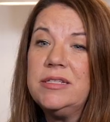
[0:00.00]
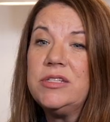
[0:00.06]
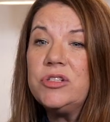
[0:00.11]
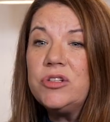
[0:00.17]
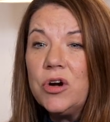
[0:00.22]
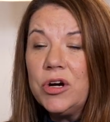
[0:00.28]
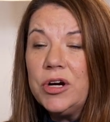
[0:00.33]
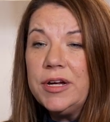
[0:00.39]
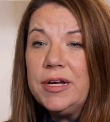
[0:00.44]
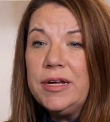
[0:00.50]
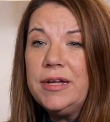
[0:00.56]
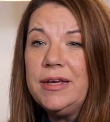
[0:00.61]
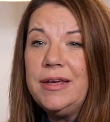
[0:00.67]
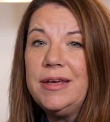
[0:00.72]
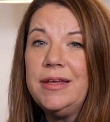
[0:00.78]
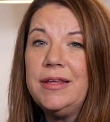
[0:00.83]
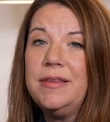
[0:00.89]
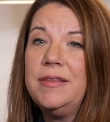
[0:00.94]
started
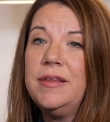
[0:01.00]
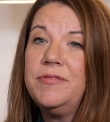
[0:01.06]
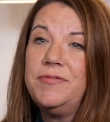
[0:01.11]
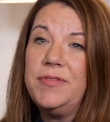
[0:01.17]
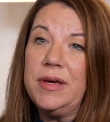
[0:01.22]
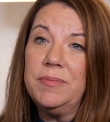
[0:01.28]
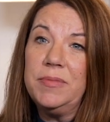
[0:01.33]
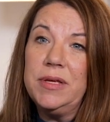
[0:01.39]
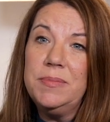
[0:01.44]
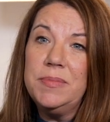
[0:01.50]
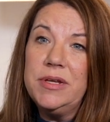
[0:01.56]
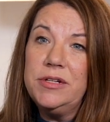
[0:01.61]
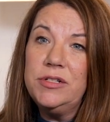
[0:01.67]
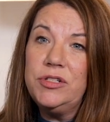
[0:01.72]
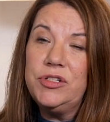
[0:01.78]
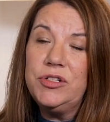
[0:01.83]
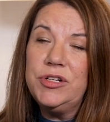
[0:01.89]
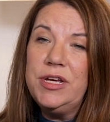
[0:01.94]
in the family
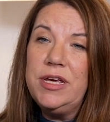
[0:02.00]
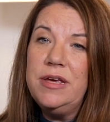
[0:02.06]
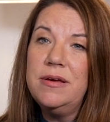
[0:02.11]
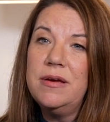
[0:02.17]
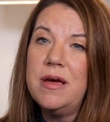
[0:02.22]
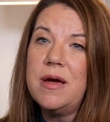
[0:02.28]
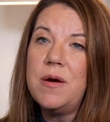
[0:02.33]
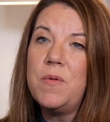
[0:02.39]
ministry,